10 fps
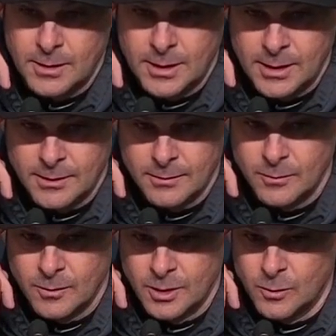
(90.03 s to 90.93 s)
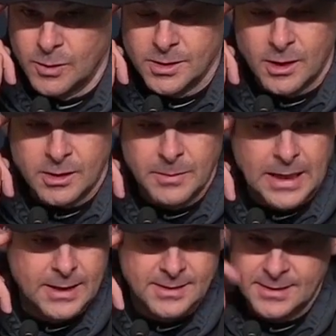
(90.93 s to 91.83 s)
and you know, we talked
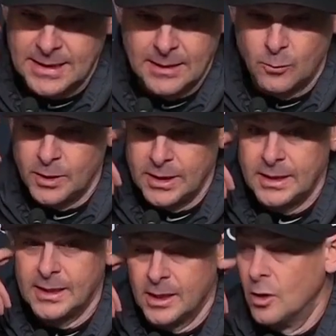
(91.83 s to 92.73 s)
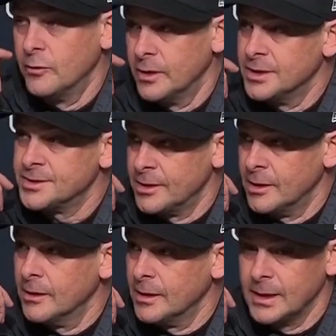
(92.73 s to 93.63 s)
about as a team, we need to get over this in a
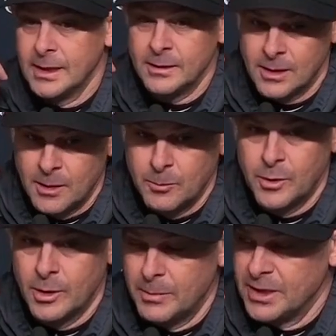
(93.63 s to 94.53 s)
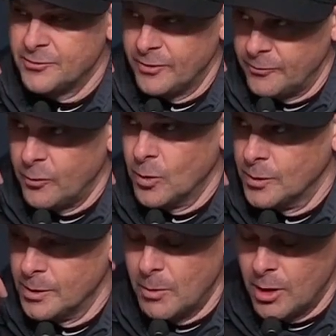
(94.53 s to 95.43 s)
hurry and come put our best foot
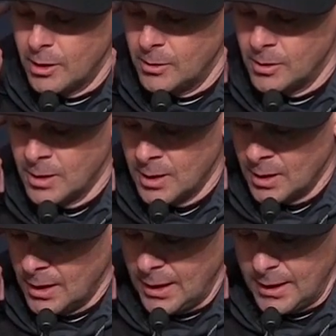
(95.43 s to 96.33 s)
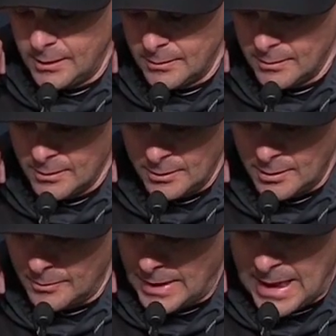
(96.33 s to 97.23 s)
forward tomorrow. And you
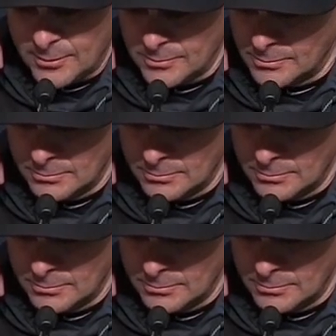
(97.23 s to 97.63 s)
know now.